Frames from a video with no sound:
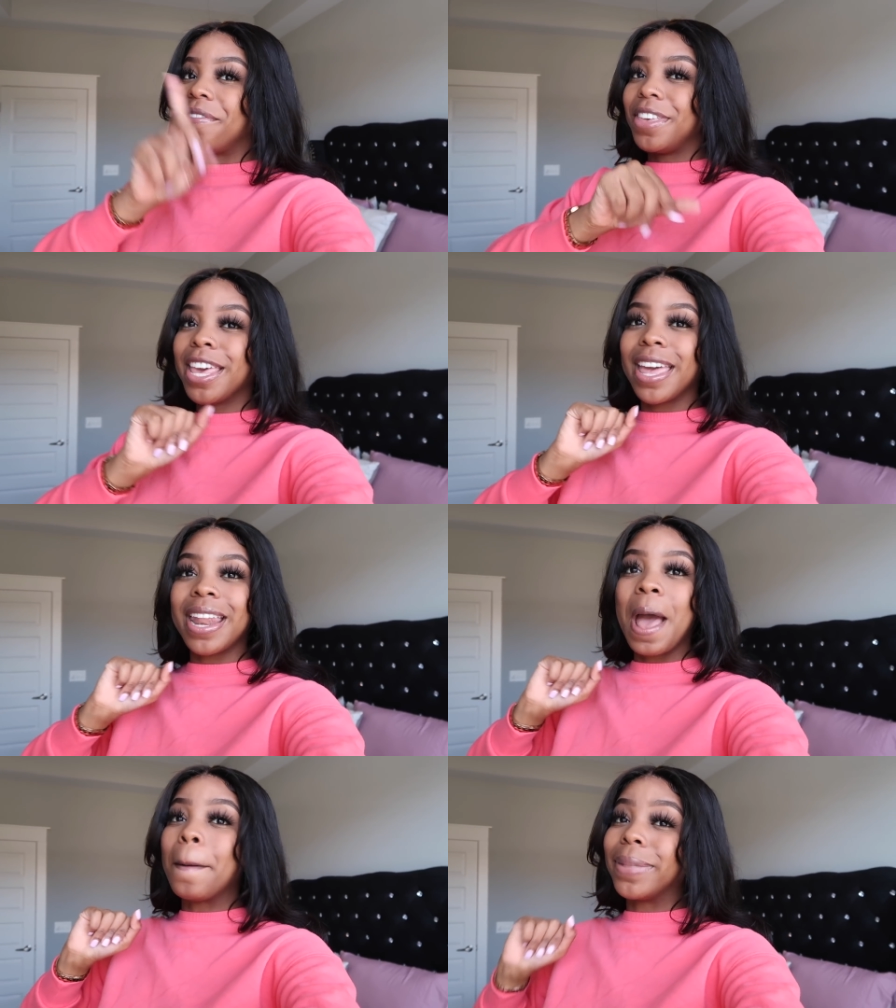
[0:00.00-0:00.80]

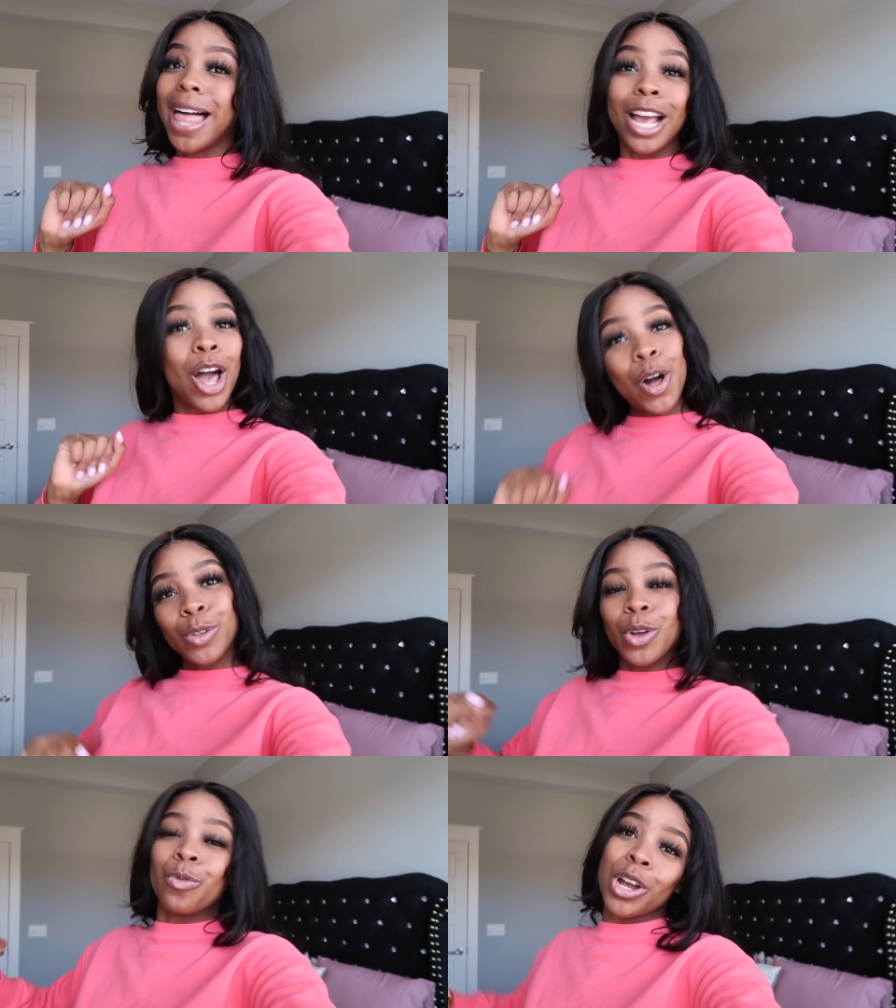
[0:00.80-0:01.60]
vegan,
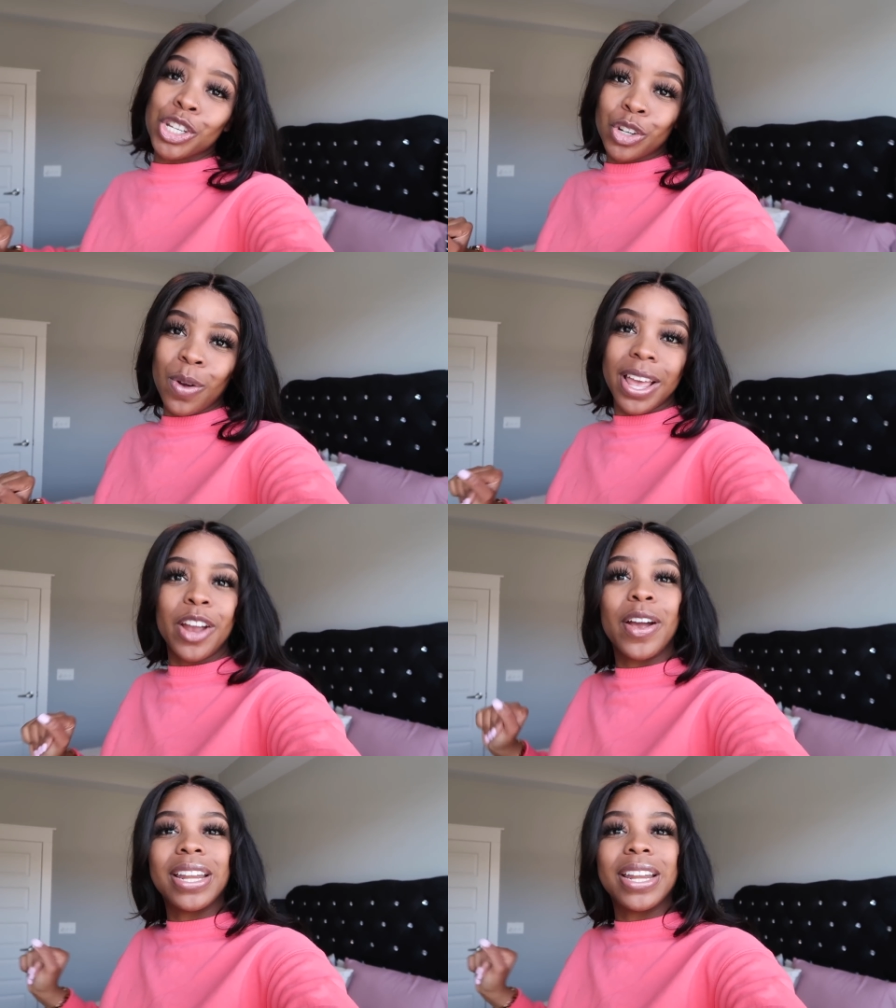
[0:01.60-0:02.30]
black-owned restaurant here